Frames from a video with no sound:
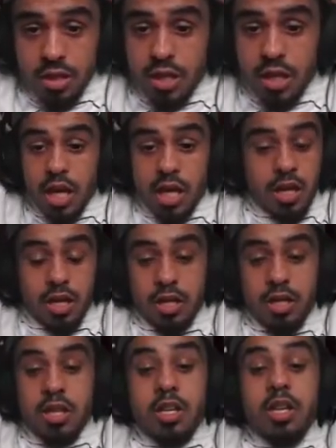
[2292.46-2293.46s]
Uh,
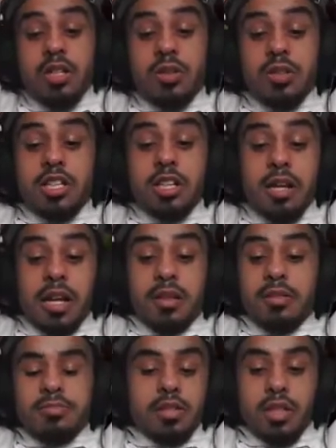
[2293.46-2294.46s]
uh. Don't tell me I'll,
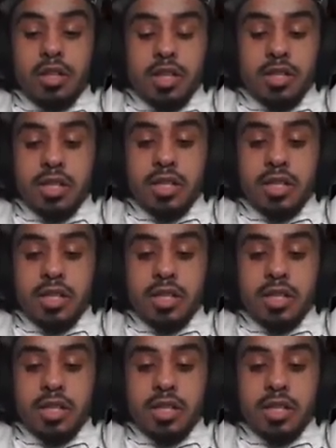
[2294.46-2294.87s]
it's a